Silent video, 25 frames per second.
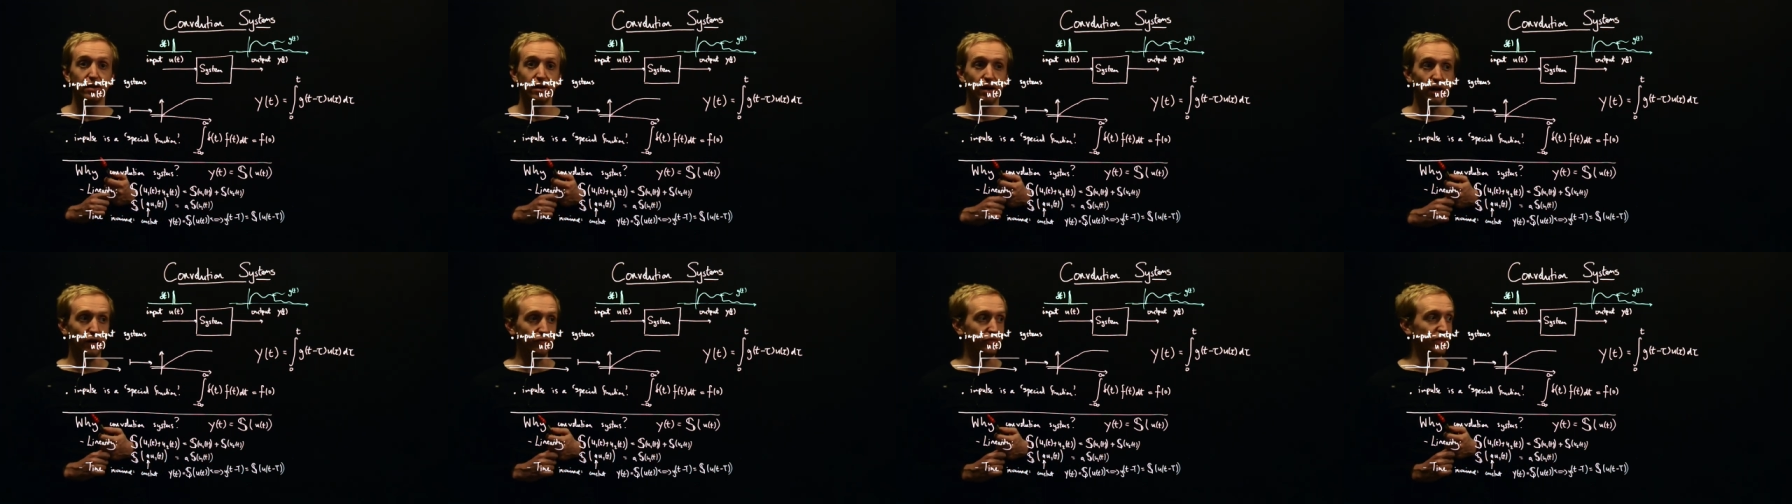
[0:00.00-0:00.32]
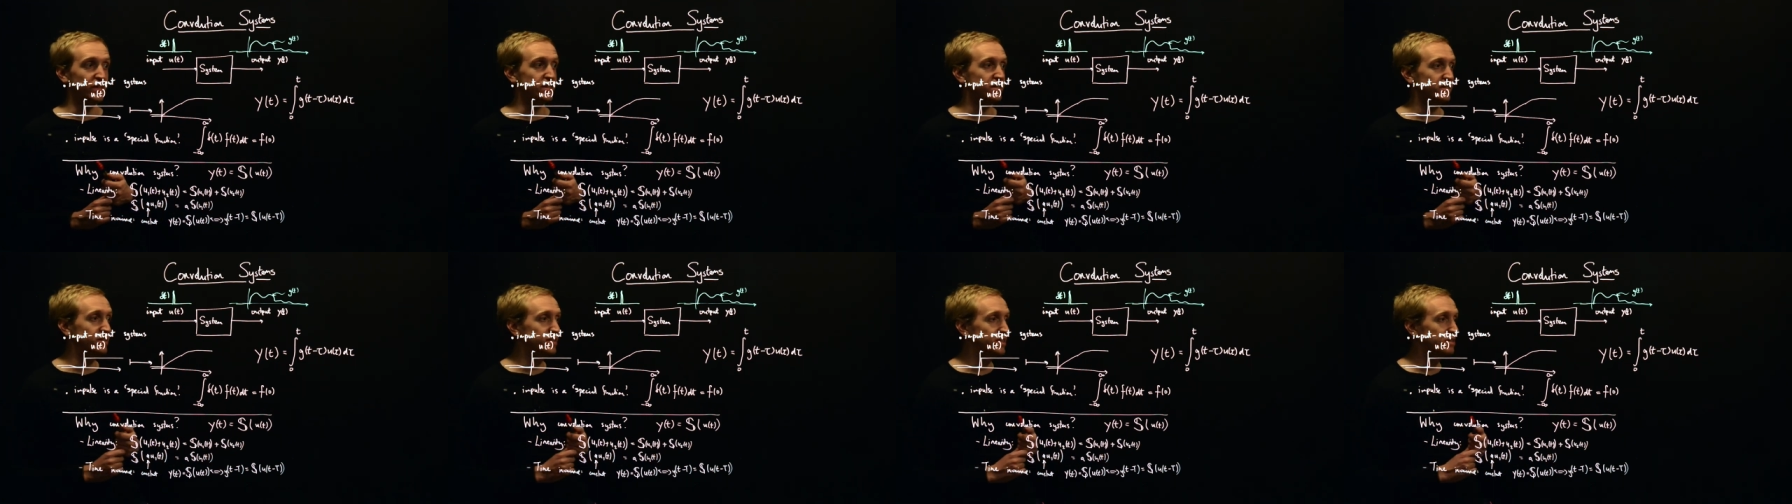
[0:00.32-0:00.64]
And
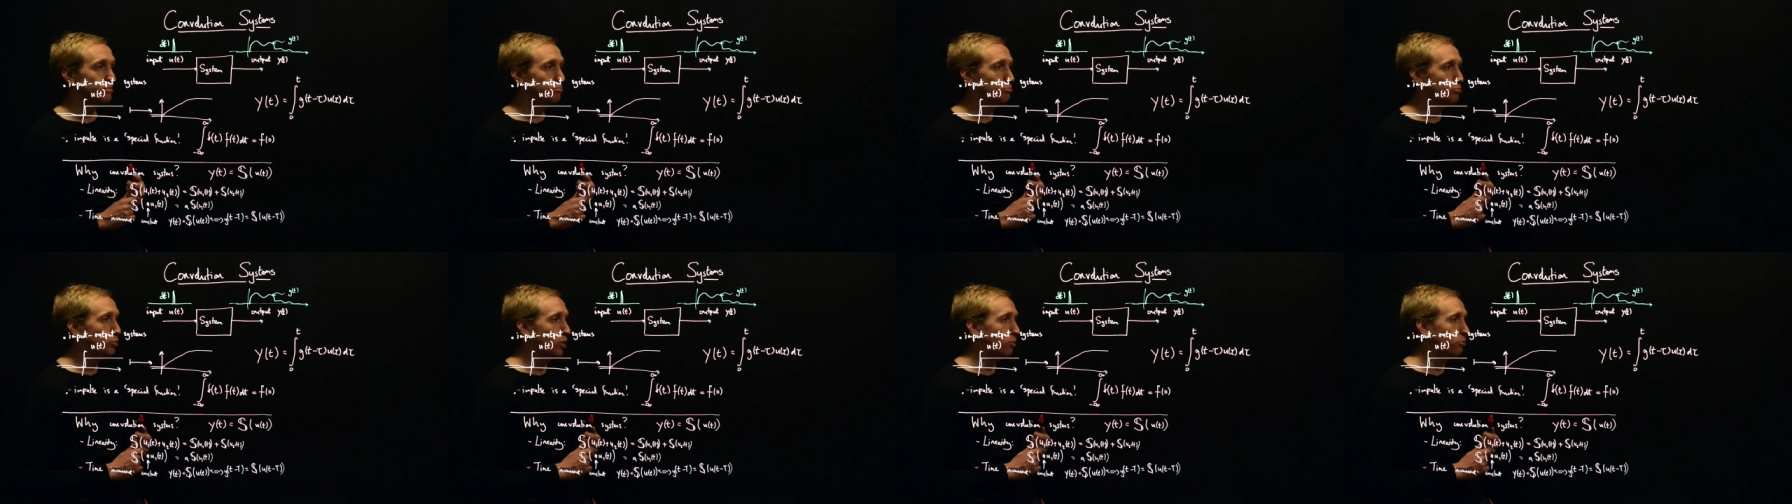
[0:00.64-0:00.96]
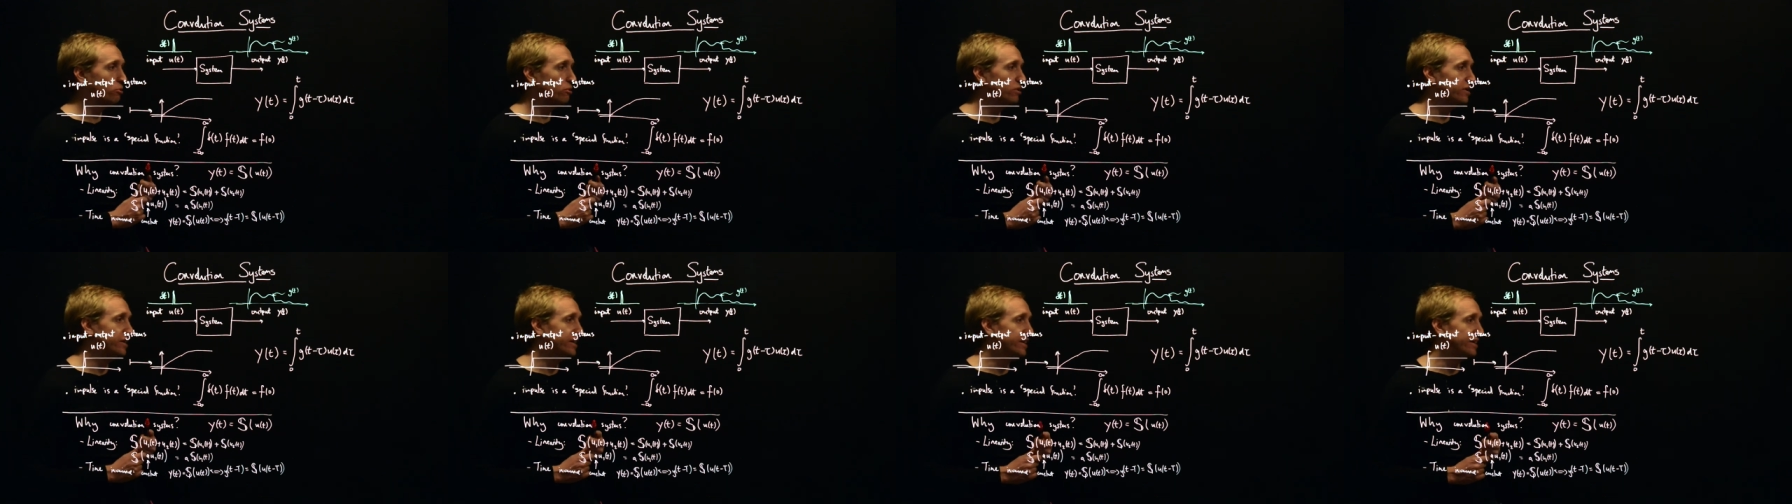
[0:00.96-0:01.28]
this is
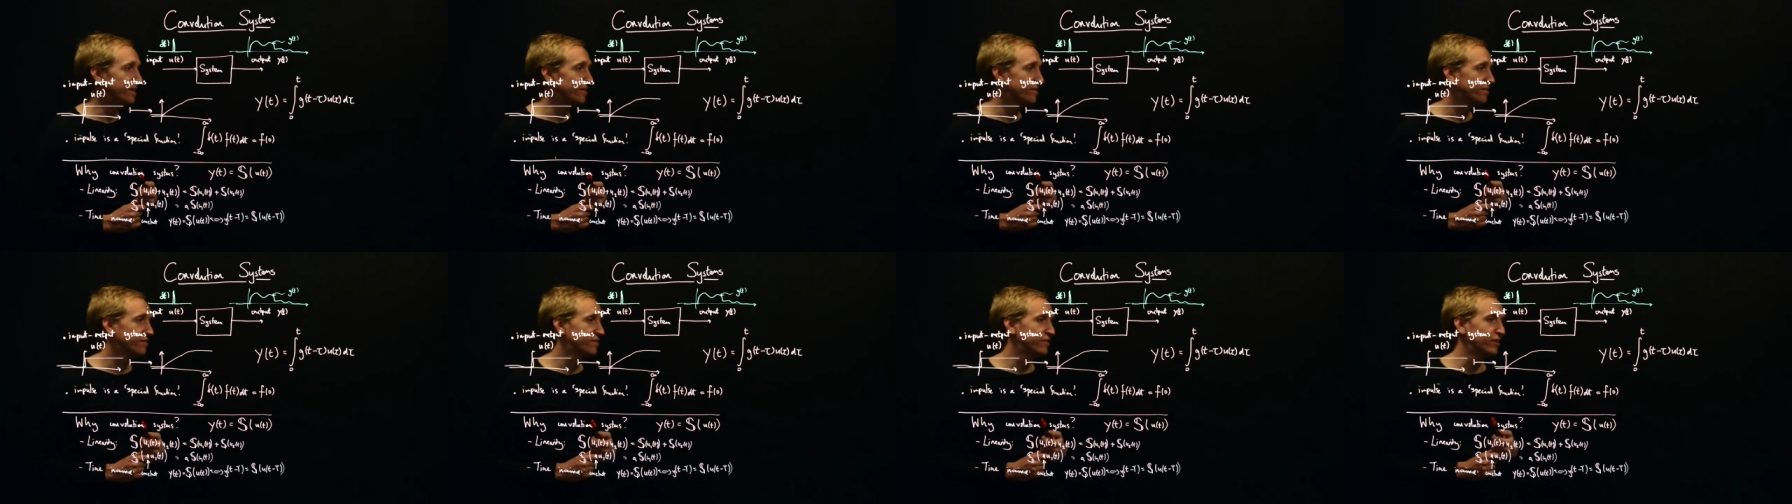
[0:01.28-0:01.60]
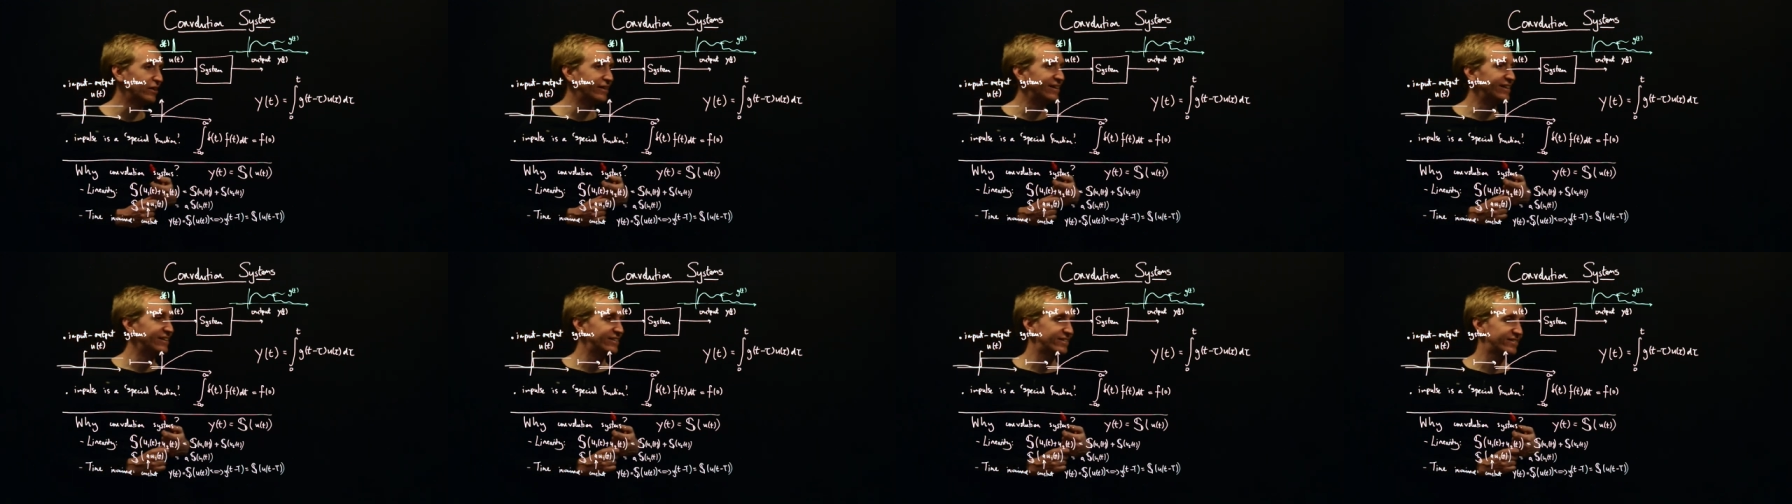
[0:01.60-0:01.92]
probably the
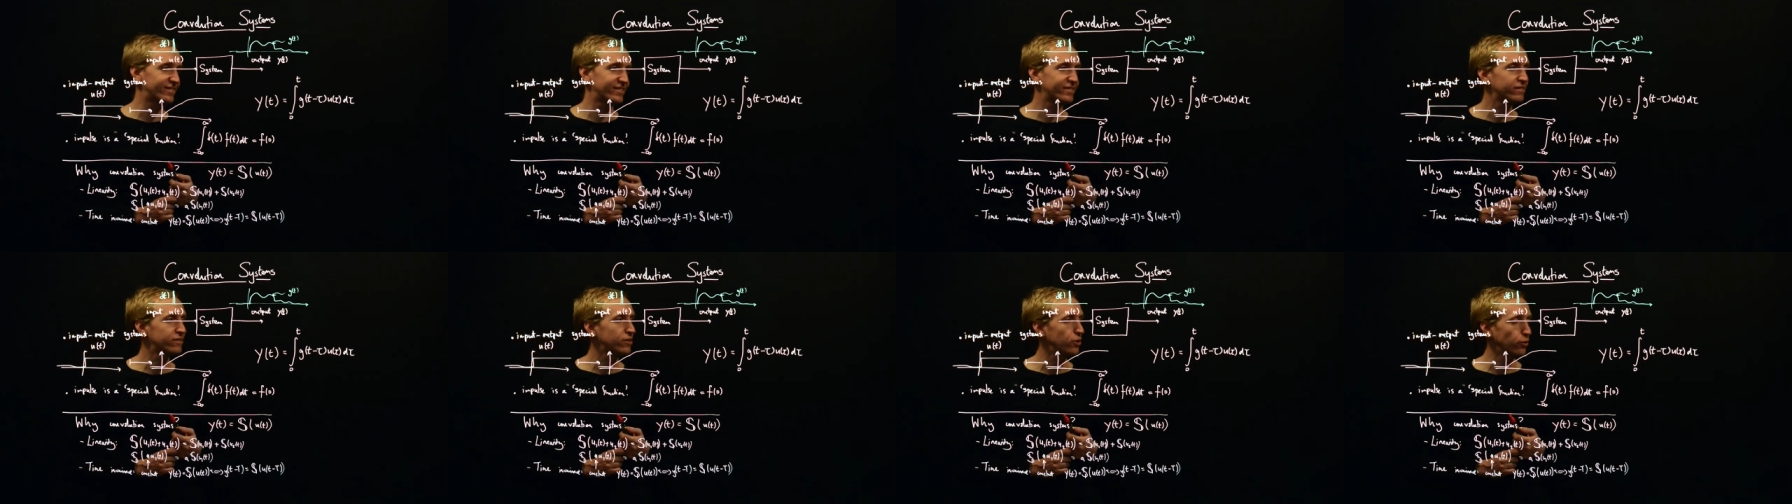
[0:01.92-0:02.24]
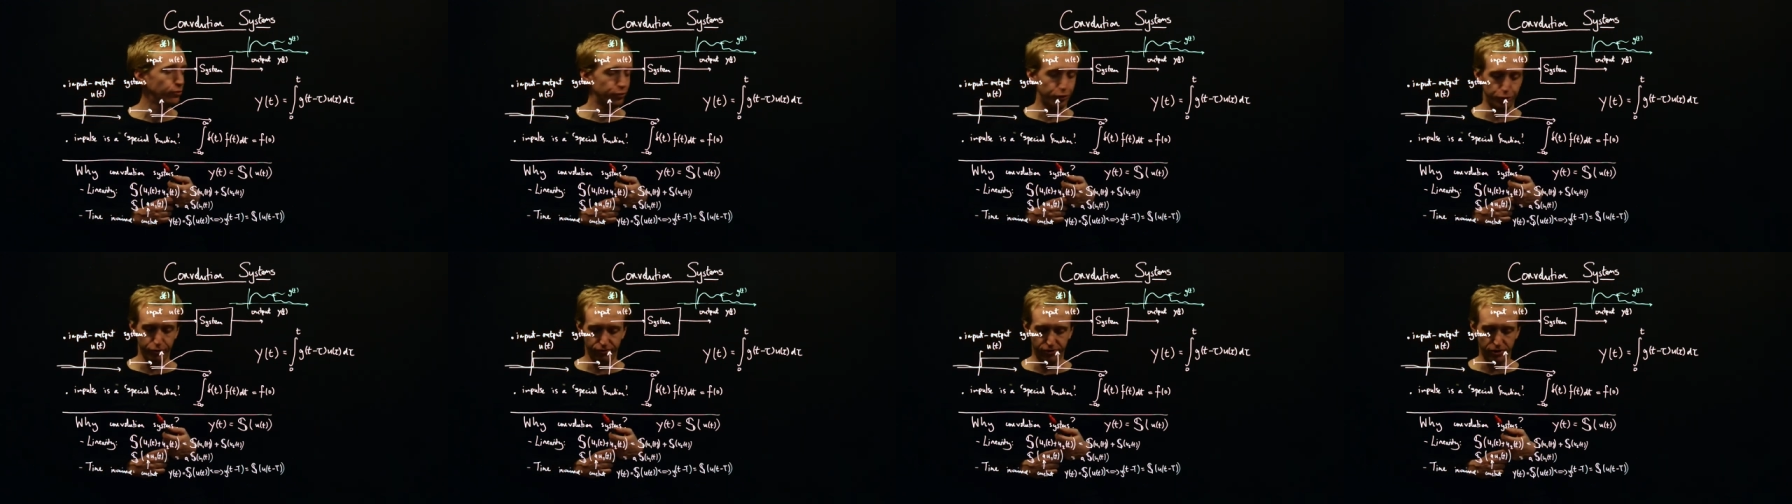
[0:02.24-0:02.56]
least
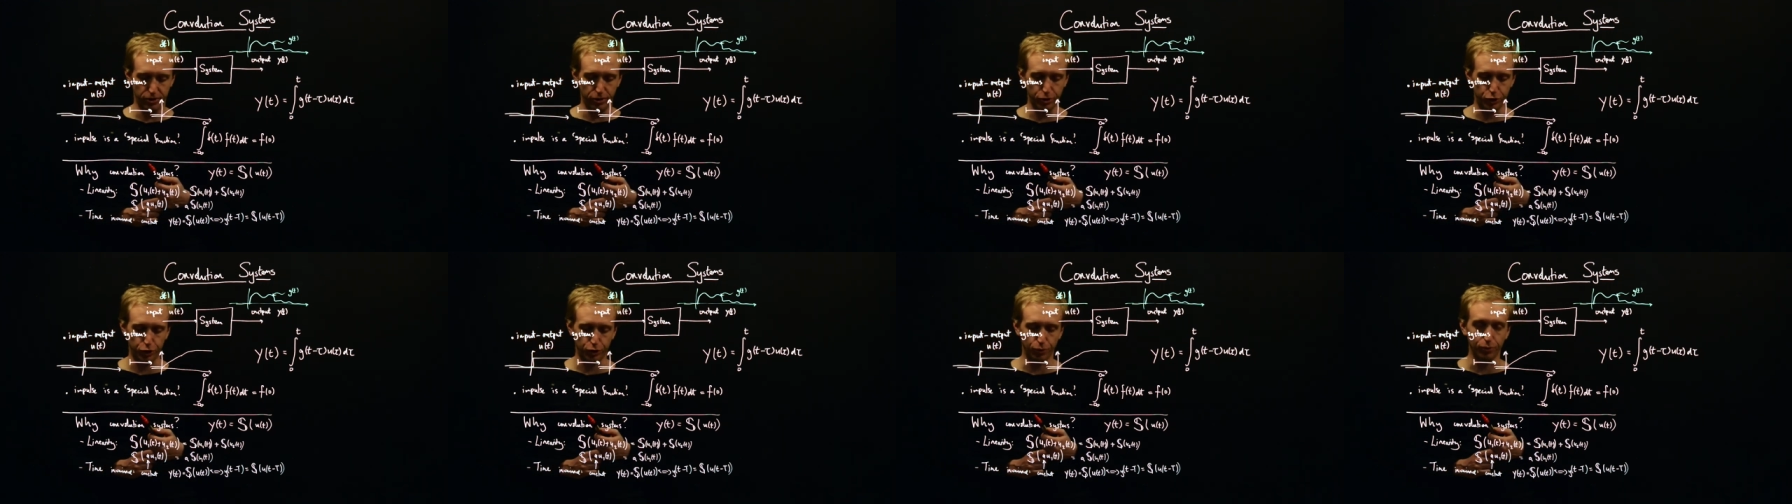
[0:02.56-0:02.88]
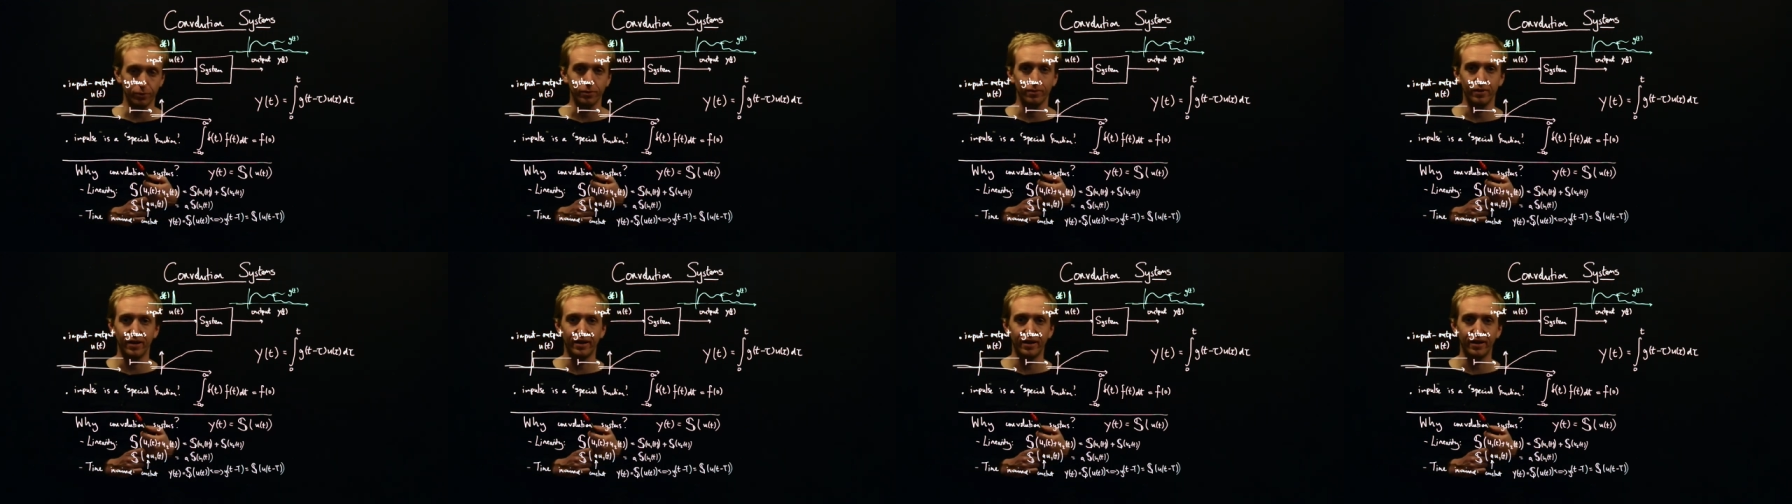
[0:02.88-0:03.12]
controversial.